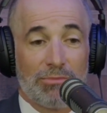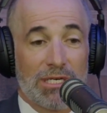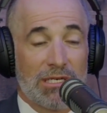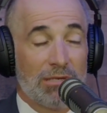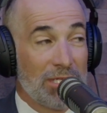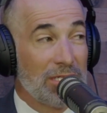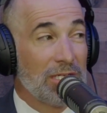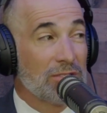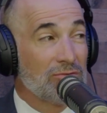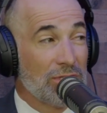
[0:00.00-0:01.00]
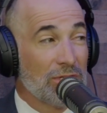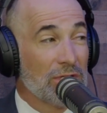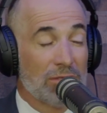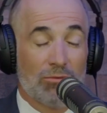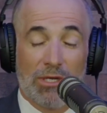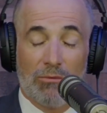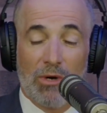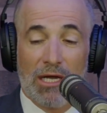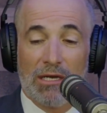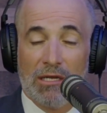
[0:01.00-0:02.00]
but it is real, and we
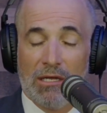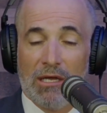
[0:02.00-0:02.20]
want